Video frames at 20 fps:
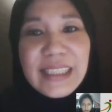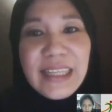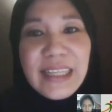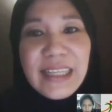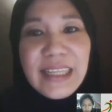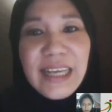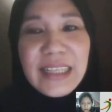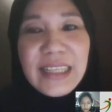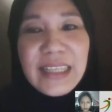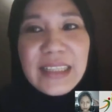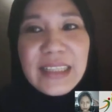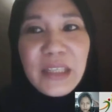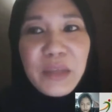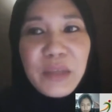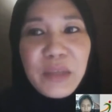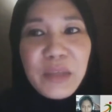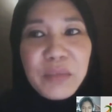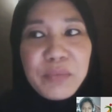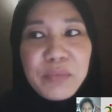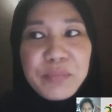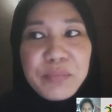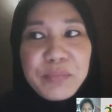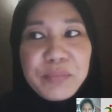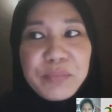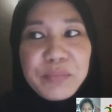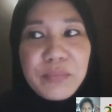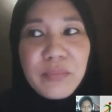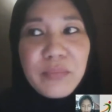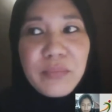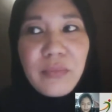that
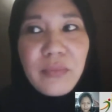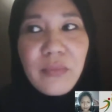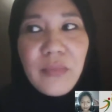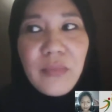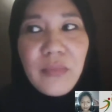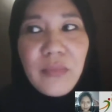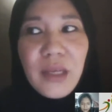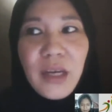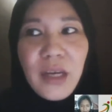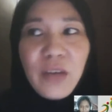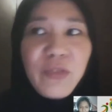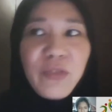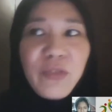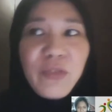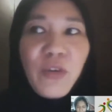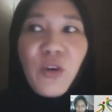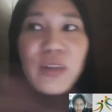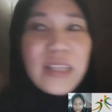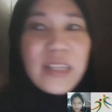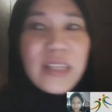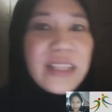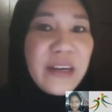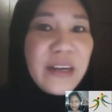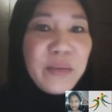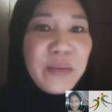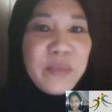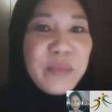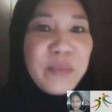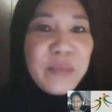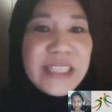out of all the
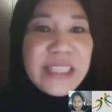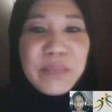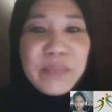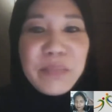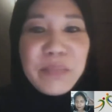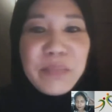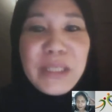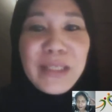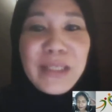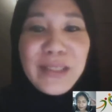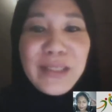therapists he's been